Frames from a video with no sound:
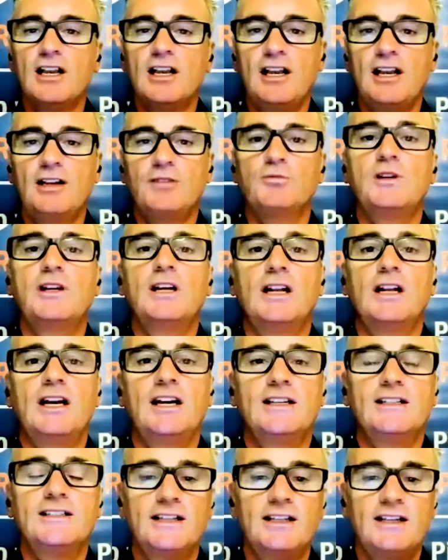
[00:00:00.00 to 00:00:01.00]
and
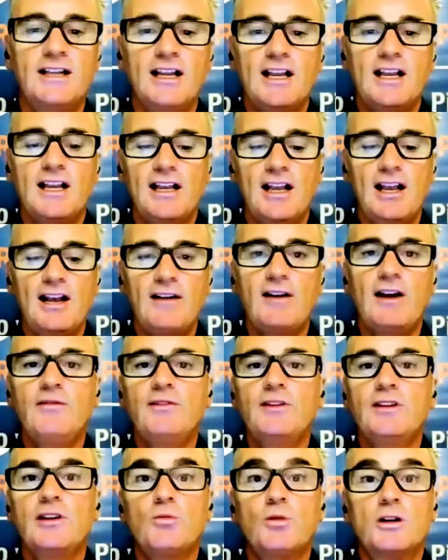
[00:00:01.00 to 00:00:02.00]
realize that
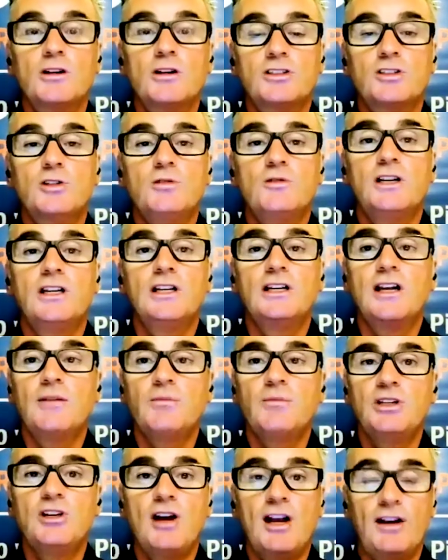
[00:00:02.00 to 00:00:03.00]
everything worth doing i
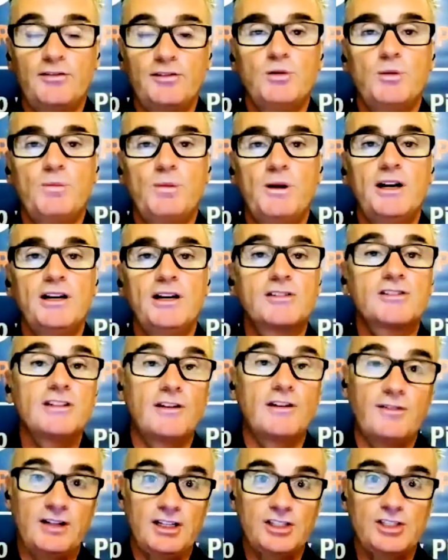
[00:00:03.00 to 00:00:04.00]
mean you have to apply
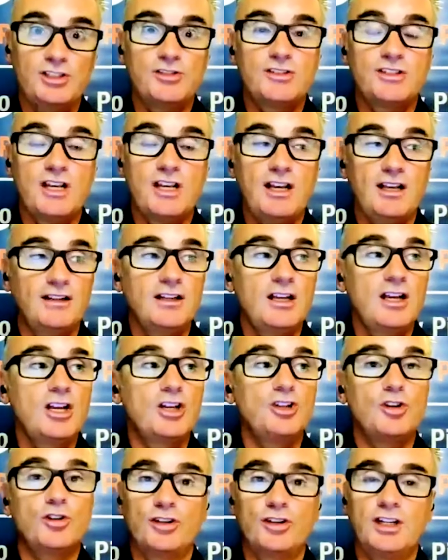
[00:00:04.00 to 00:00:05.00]
yourself and as you said
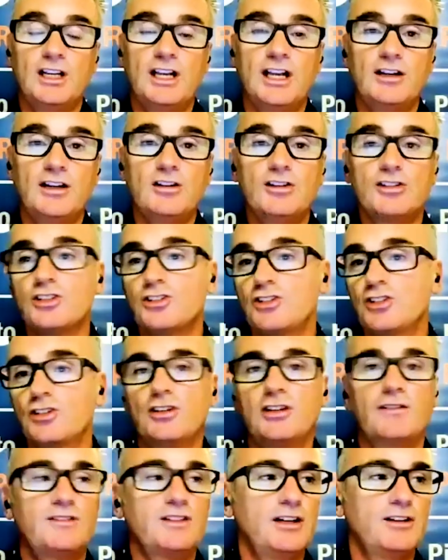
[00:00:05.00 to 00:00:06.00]
you're going to get urges you're going
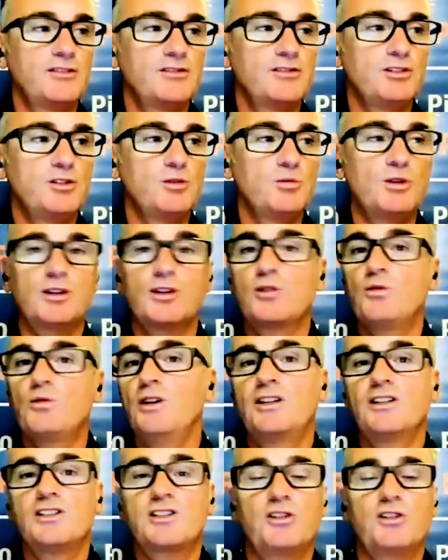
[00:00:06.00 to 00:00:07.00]
to have times when you want to
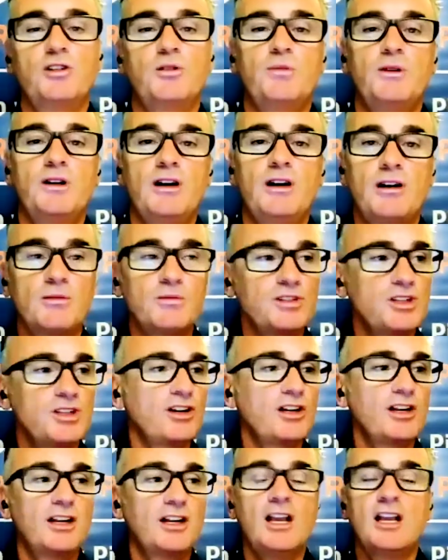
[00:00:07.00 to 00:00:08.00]
quit it's going to be hard you're
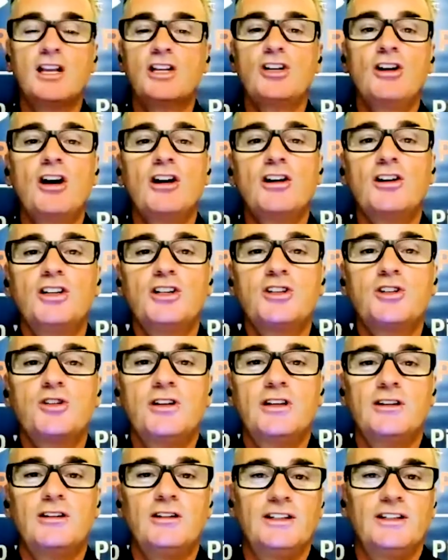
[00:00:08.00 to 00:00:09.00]
going to you're not going to enjoy
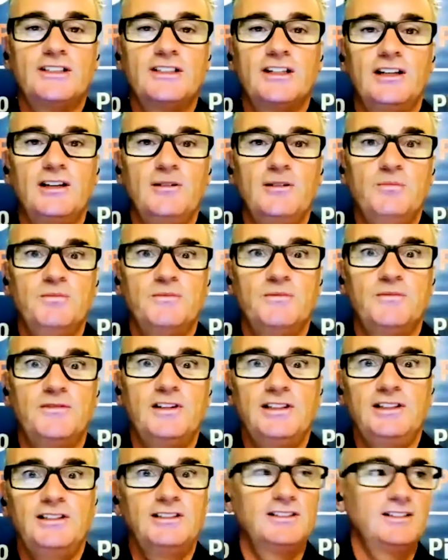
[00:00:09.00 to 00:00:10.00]
it all the time
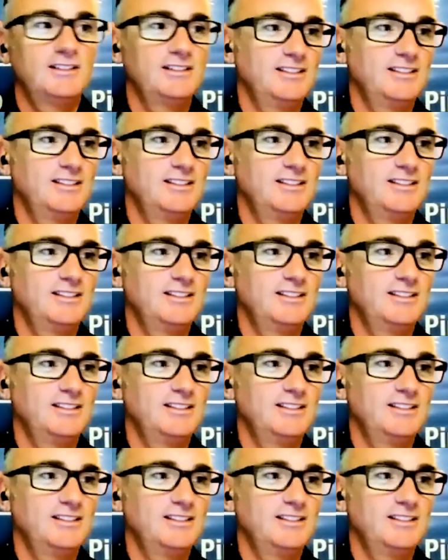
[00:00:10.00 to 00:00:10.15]
right